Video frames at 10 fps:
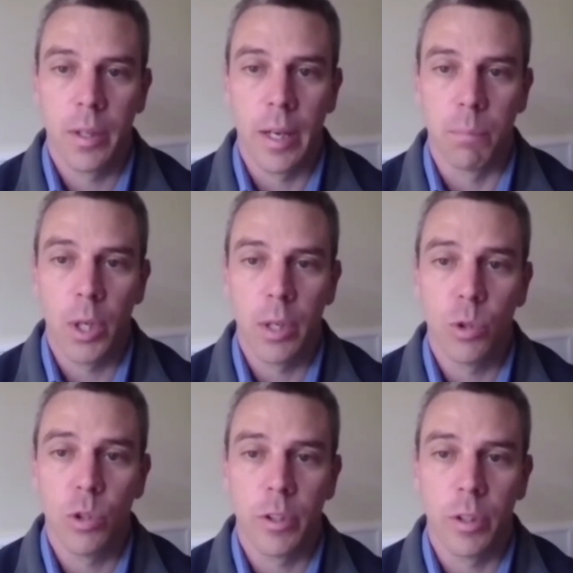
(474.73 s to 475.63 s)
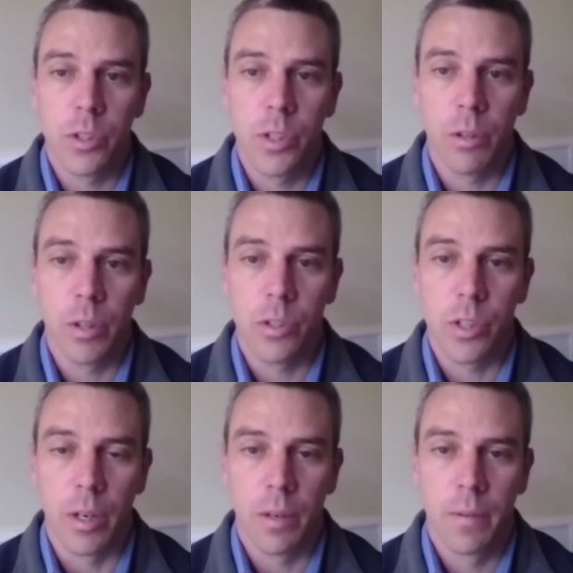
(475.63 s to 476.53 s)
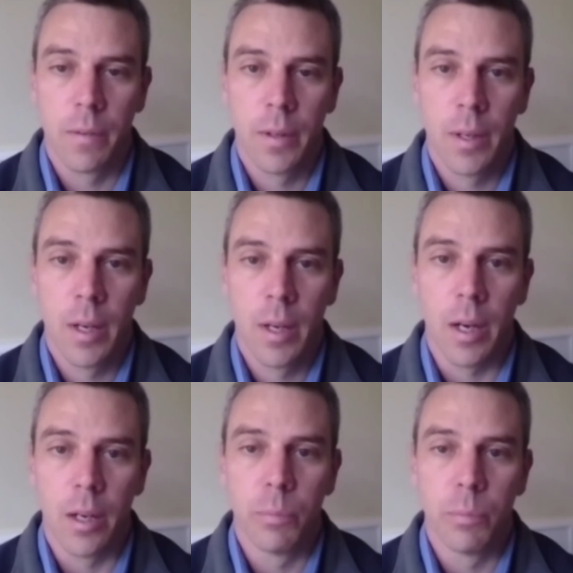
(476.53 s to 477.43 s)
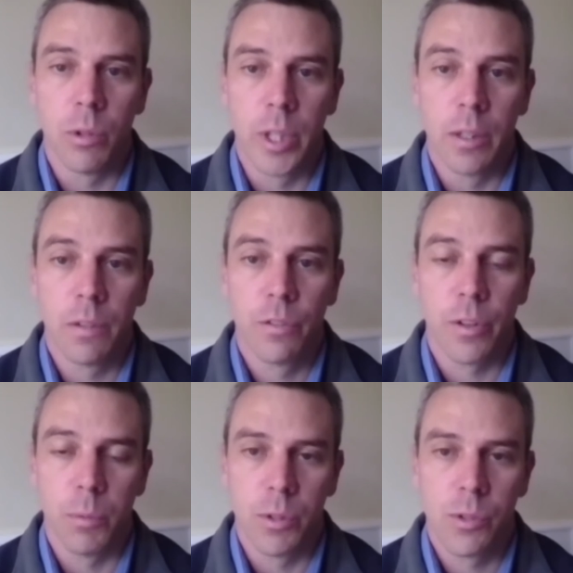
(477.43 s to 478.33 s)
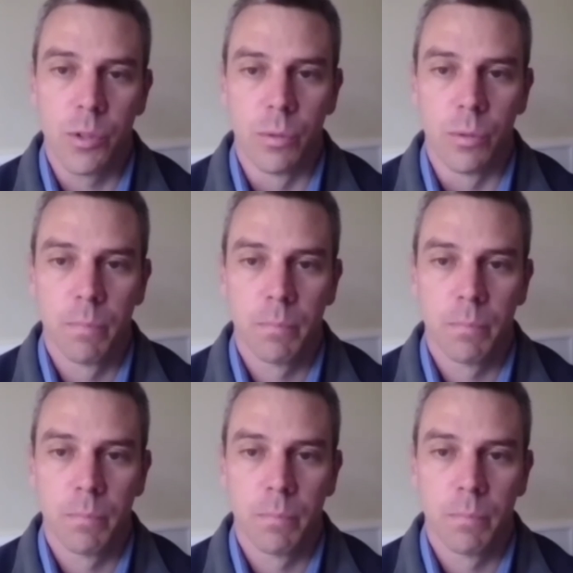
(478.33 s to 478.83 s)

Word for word: at polymorph.co.za. I hope to hear from you soon.